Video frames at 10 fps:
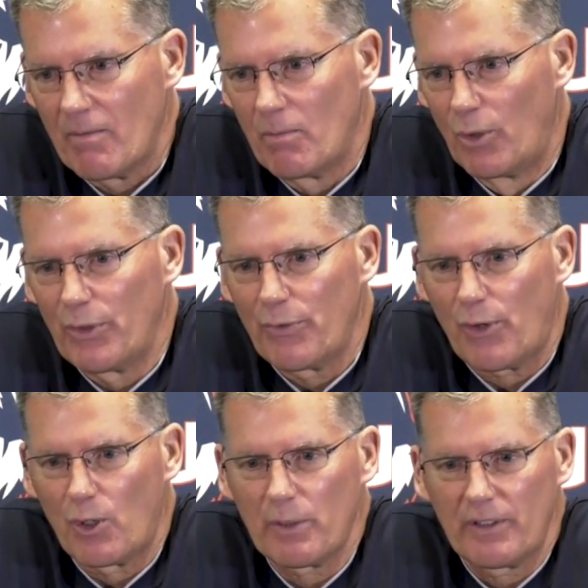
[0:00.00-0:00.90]
moving
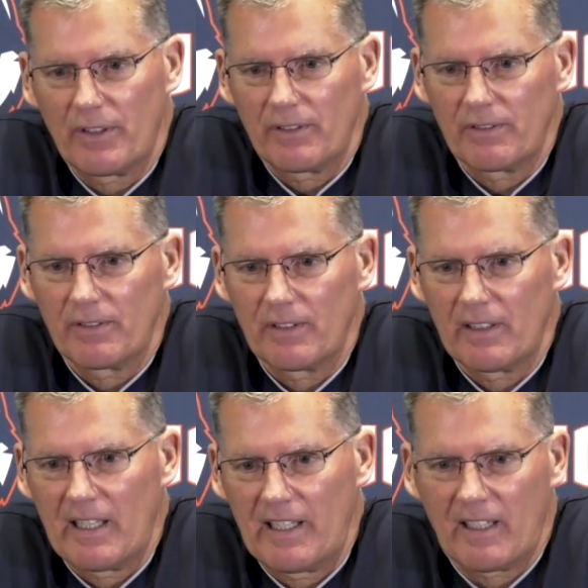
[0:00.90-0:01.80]
forward,
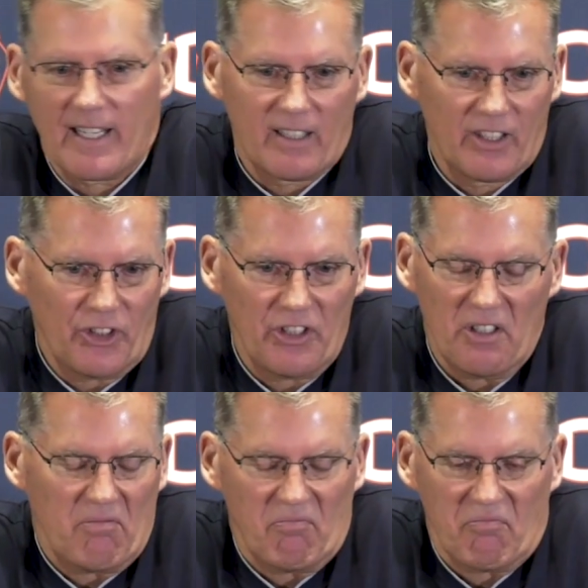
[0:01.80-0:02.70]
and like this year,